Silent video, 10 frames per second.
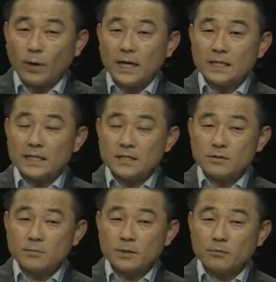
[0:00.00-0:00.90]
one needs
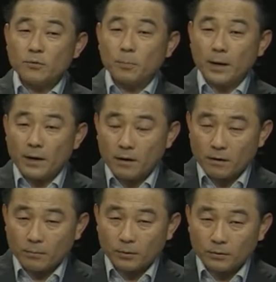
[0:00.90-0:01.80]
to be
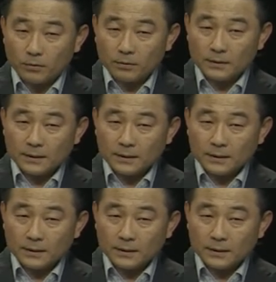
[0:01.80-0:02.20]
repairable.